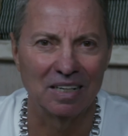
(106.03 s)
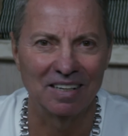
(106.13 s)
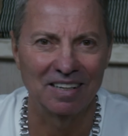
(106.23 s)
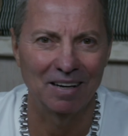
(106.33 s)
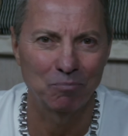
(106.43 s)

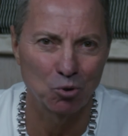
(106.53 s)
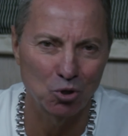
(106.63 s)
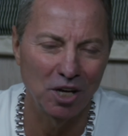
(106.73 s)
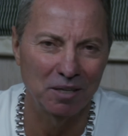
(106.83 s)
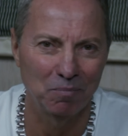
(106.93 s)
we will
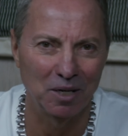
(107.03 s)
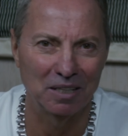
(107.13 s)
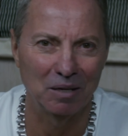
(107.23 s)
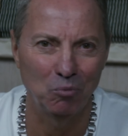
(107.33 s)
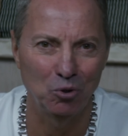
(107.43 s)
discuss it
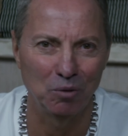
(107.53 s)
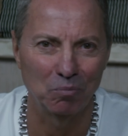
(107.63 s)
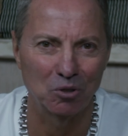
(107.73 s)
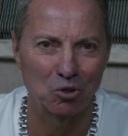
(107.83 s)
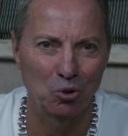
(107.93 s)
from the
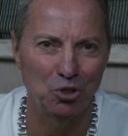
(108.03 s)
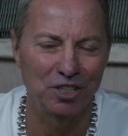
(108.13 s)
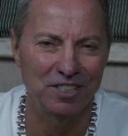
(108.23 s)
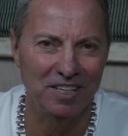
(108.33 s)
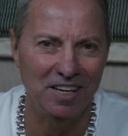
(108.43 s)
point of view